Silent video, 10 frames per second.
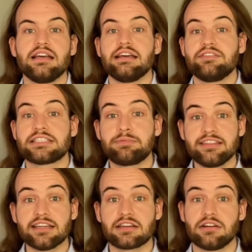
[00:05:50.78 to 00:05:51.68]
We split
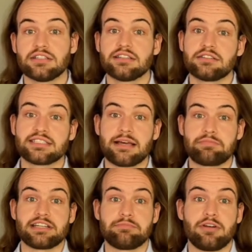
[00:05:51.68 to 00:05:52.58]
the code into
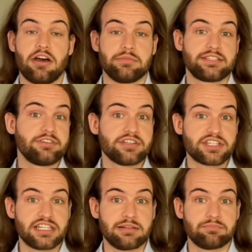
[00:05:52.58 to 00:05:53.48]
separate deployments for each
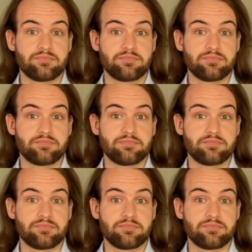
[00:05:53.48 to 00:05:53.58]
team.